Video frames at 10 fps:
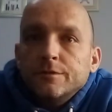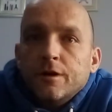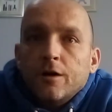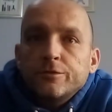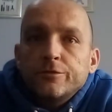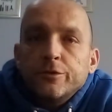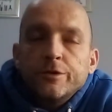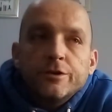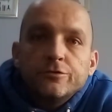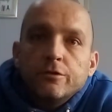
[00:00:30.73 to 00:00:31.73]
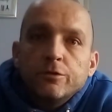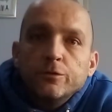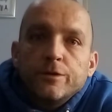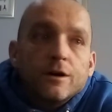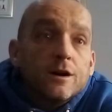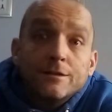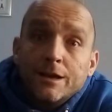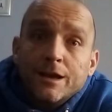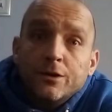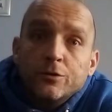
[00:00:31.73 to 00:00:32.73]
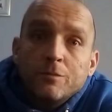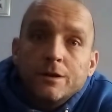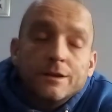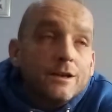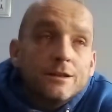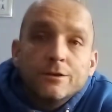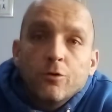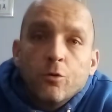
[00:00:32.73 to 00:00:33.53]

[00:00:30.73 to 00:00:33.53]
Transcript: After a few years, you're a roofer, and they get good money, and